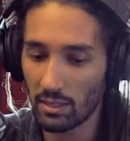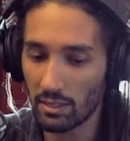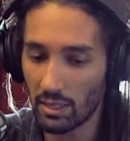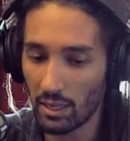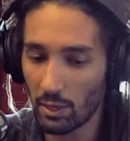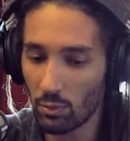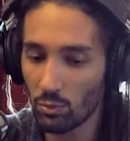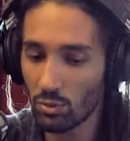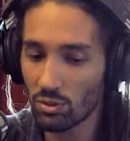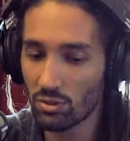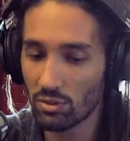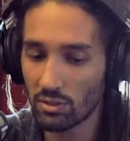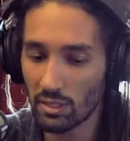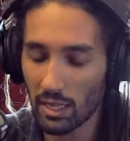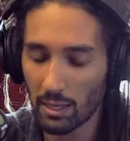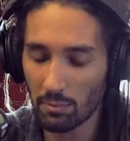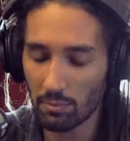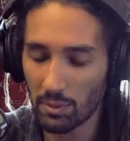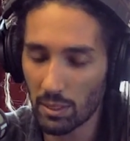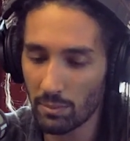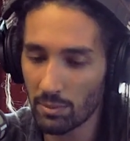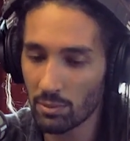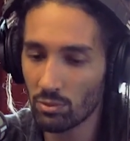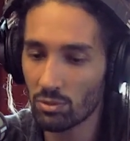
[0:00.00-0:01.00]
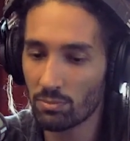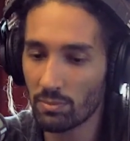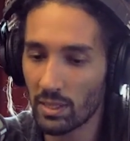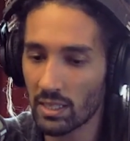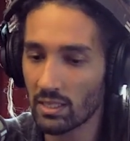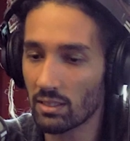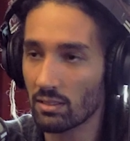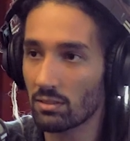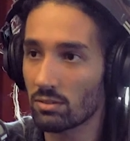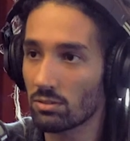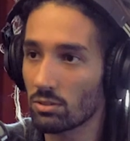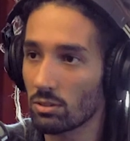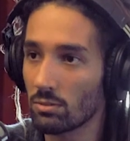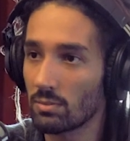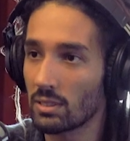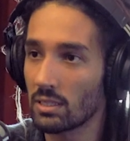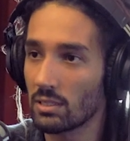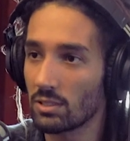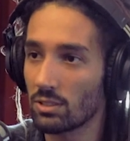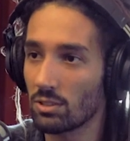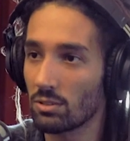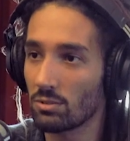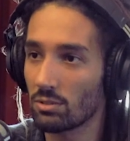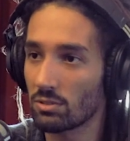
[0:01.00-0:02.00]
It was like people were making so many
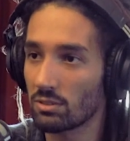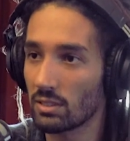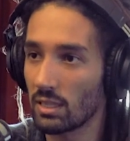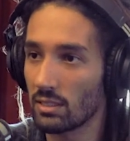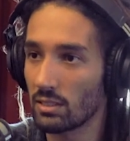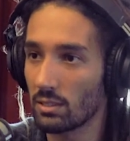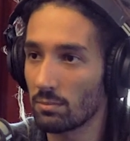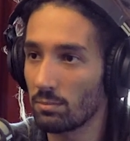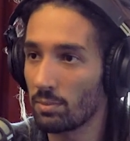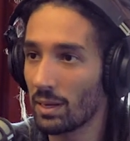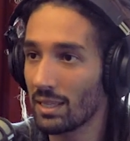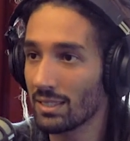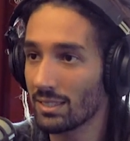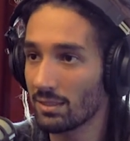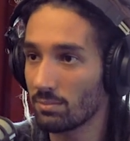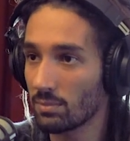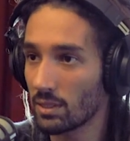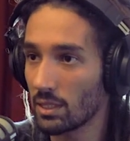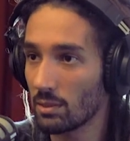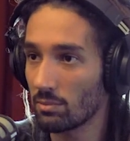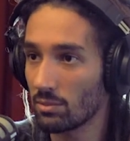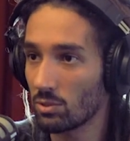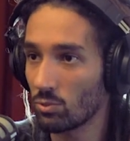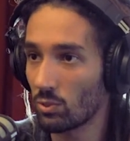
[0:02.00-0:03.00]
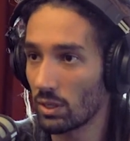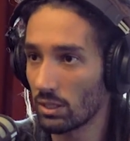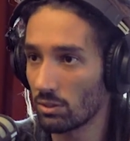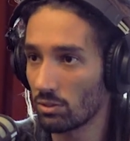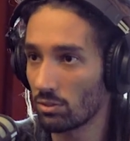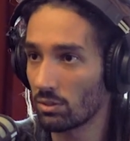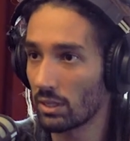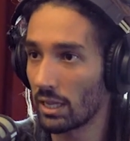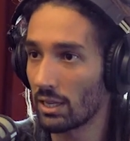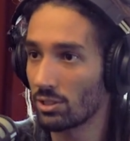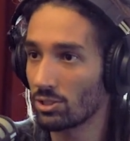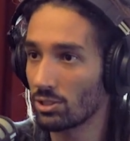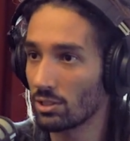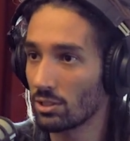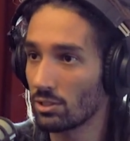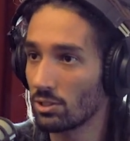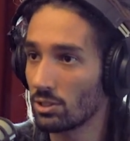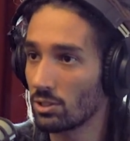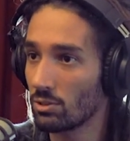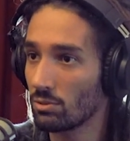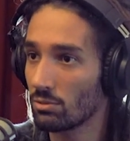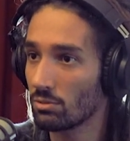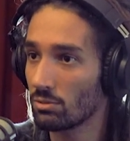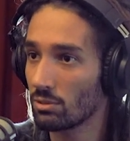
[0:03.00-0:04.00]
jokes that the best memes went on national
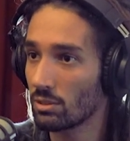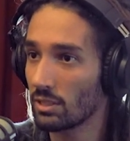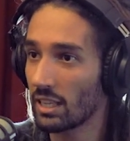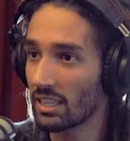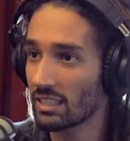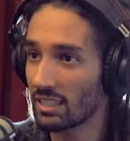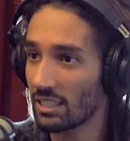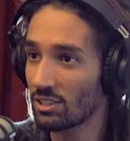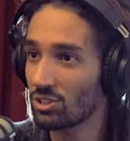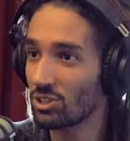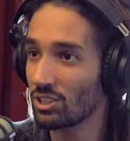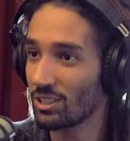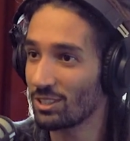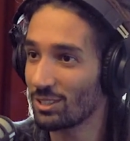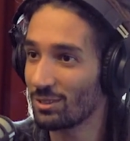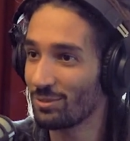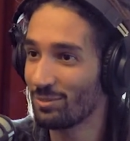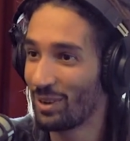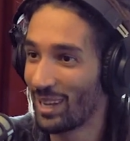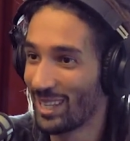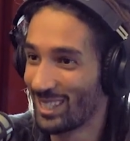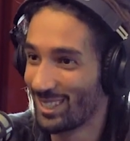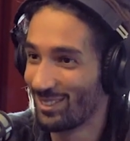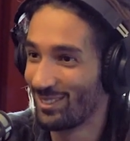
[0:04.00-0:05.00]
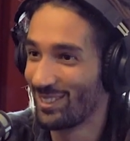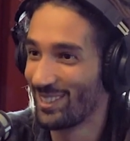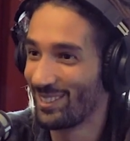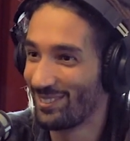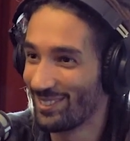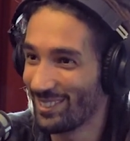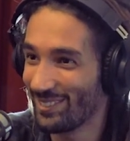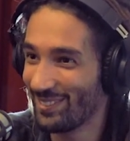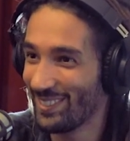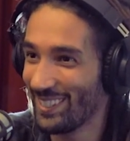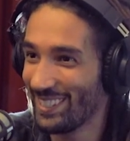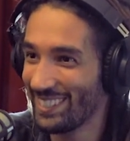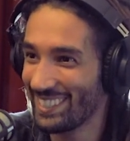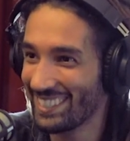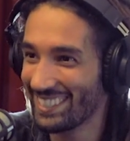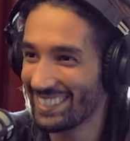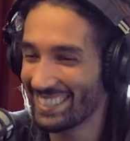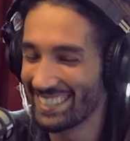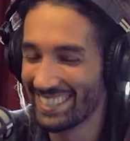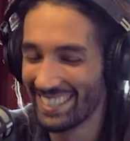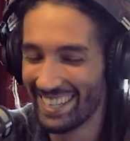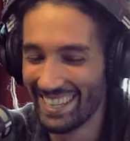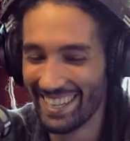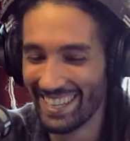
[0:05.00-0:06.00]
news. Like they shared the best memes about it.